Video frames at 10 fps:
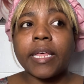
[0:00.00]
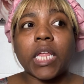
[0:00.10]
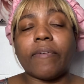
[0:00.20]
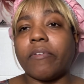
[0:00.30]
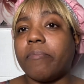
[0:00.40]

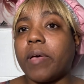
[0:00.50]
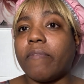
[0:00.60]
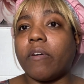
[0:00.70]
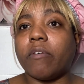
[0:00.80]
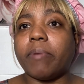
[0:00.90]
If I
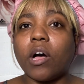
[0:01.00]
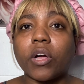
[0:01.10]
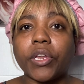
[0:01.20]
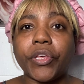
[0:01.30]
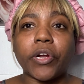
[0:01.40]
have a
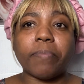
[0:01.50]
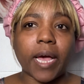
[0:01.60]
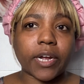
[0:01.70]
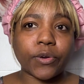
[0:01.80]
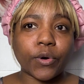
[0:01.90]
balcony or a
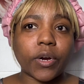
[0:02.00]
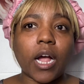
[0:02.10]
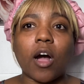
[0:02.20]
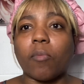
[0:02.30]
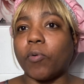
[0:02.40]
back door,
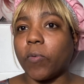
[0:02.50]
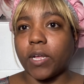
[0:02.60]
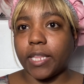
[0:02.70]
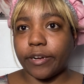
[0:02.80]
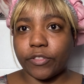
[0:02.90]
I'll put one
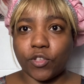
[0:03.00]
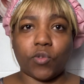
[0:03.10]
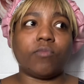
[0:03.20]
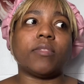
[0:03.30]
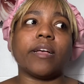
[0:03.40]
there
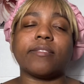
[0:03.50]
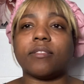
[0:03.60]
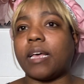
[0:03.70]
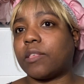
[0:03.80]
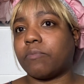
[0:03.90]
too.
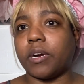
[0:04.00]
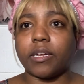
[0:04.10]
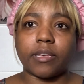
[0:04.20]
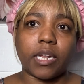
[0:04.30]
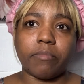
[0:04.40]
That's where it's
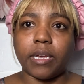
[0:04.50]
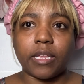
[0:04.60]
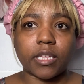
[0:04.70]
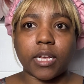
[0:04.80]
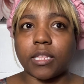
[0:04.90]
gonna be,
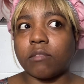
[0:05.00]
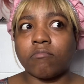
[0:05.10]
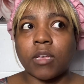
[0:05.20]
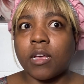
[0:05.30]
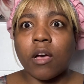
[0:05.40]
because
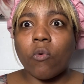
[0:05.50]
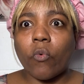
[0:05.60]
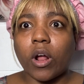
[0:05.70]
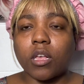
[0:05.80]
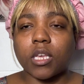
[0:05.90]

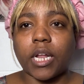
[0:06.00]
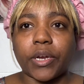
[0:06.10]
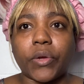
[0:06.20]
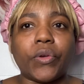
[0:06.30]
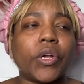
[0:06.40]
what else can I
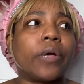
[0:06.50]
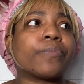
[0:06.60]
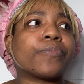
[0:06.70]
do, you know?